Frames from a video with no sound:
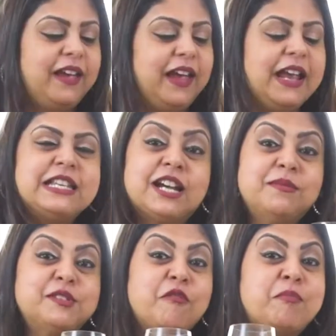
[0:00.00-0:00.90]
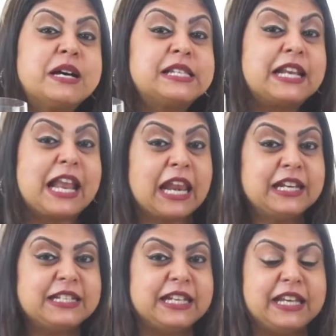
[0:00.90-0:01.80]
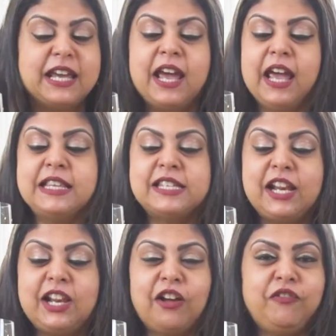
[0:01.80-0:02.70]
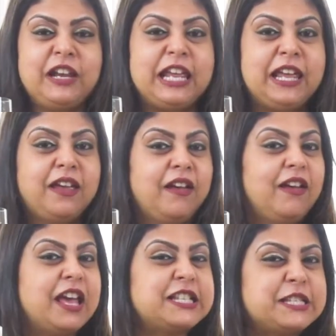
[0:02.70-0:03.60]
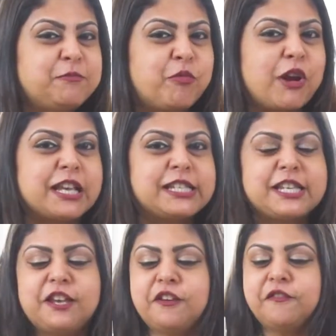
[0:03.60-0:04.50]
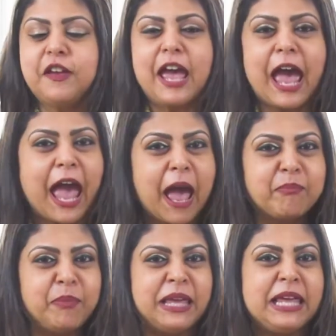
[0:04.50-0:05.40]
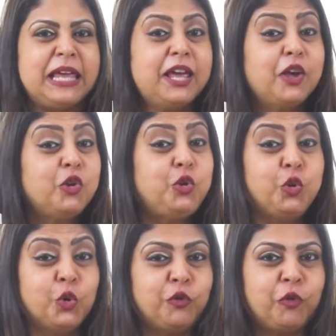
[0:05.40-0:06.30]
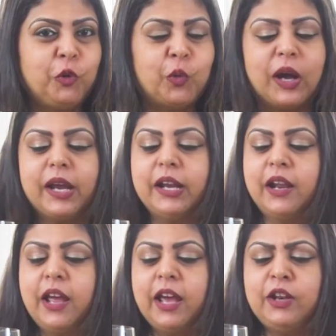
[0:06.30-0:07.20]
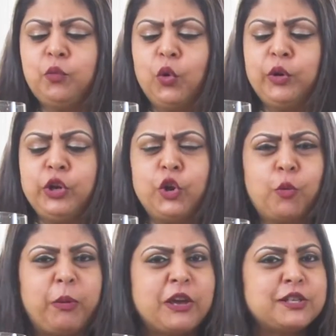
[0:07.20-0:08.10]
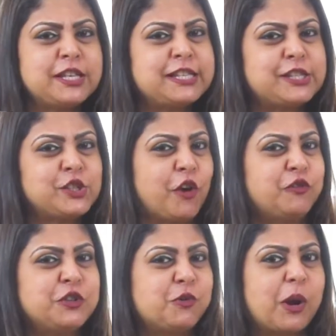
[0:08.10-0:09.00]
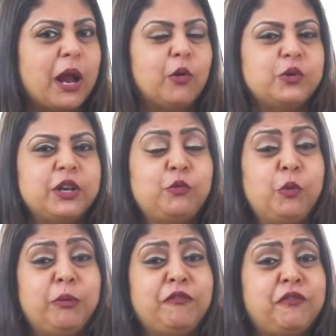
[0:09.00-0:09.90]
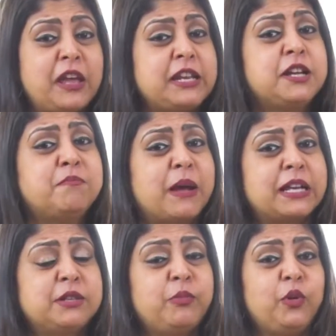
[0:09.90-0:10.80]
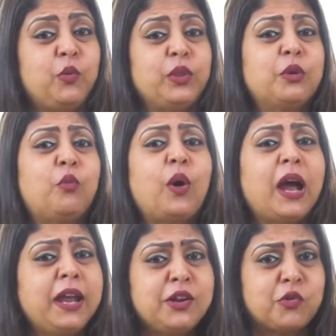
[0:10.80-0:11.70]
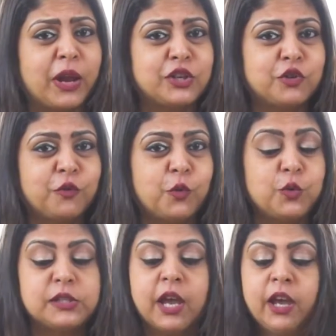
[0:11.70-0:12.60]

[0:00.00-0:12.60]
In terms of personality, it's a lovely, expressive, happy, youthful wine. It would, because it's soft and round, it would be very compatible with a wide range of foods.